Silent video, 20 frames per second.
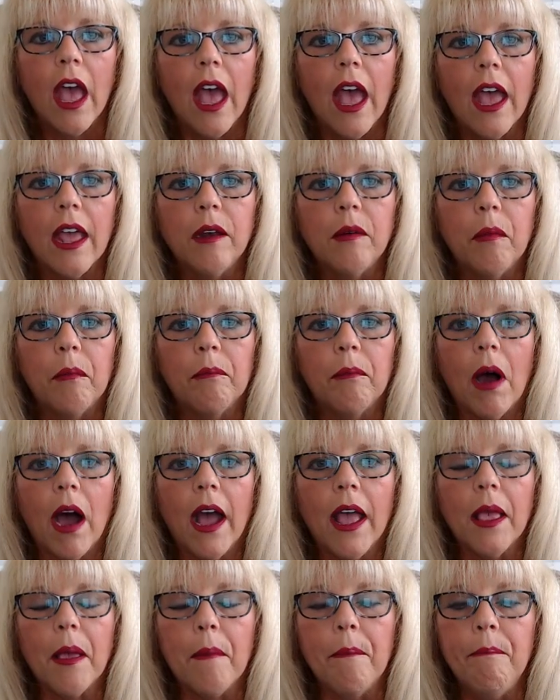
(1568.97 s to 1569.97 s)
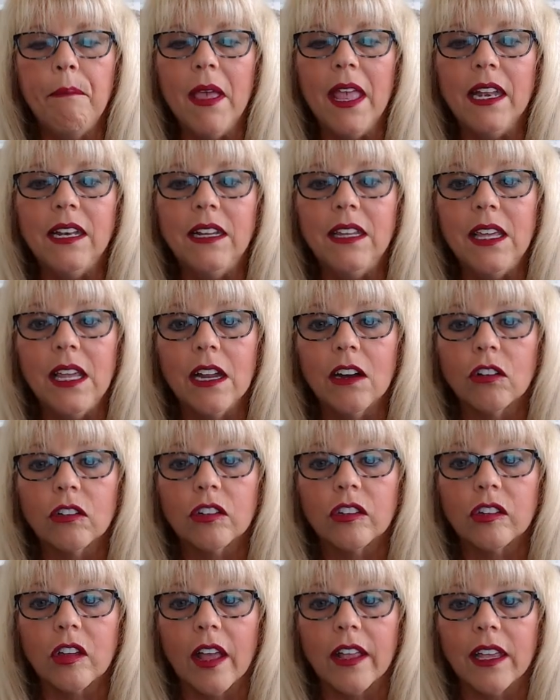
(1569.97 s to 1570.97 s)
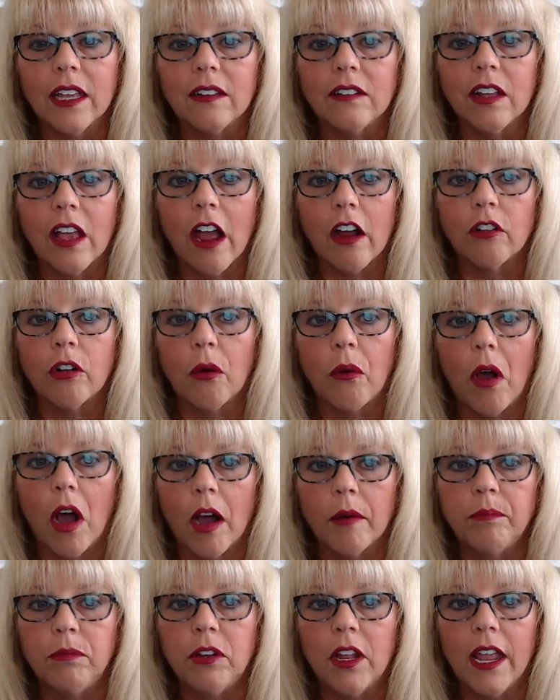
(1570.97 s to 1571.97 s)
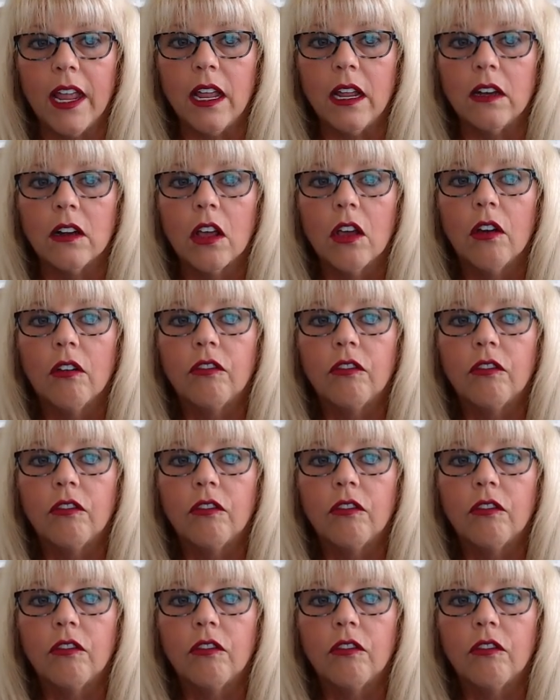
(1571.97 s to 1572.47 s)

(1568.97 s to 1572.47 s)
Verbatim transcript: And my mid year psychic tarot update